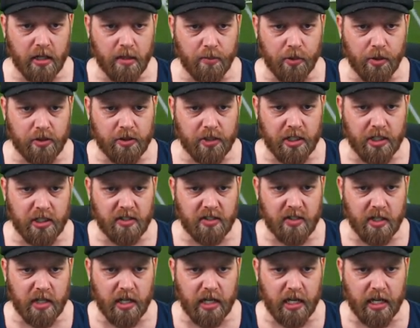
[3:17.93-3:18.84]
Going to push
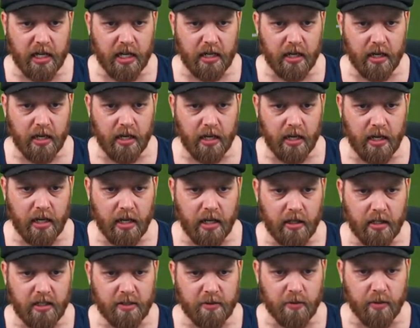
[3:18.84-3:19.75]
inside.
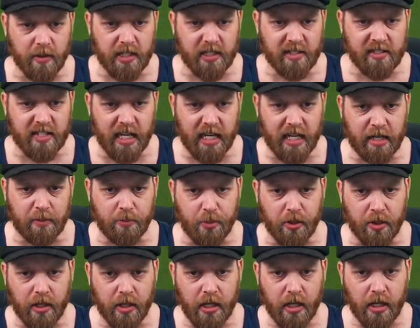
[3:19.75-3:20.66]
And this one is deep.